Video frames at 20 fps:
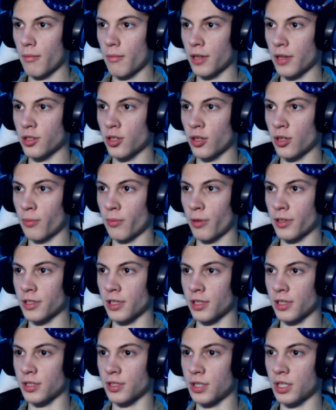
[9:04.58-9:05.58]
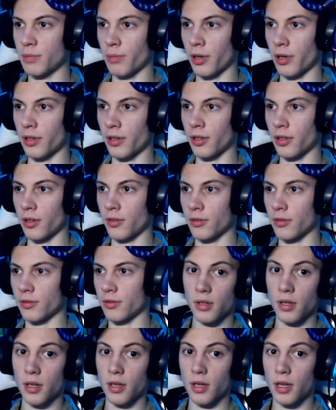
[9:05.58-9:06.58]
sure you're pressing the sneak button though.
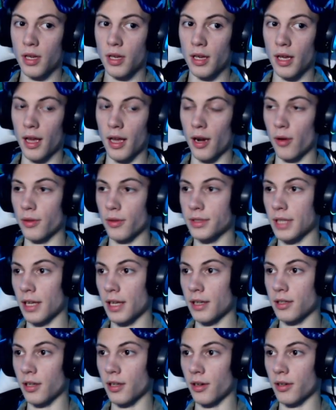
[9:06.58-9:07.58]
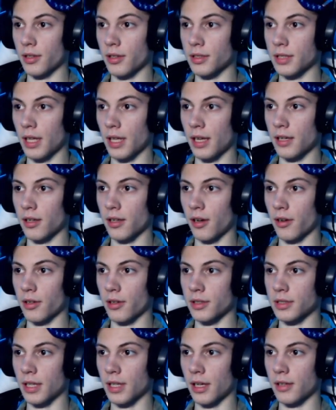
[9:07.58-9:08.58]
I know it's kind of dark. It's kind of dark.
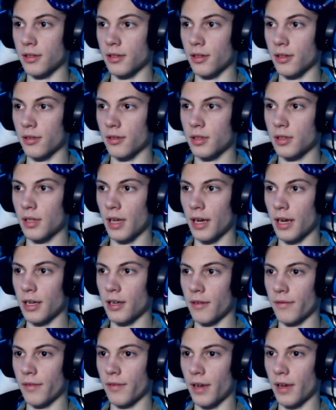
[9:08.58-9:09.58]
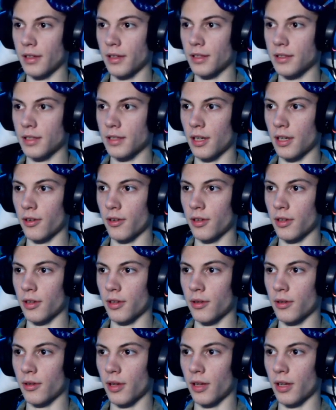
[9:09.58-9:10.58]
It's kind of dark. I need to find this area
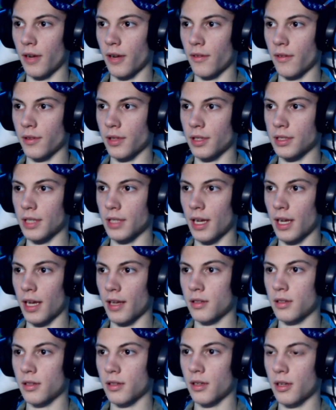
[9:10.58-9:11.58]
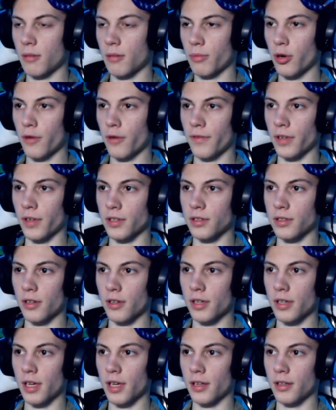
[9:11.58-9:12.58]
that everything's at. Perfect. Okay.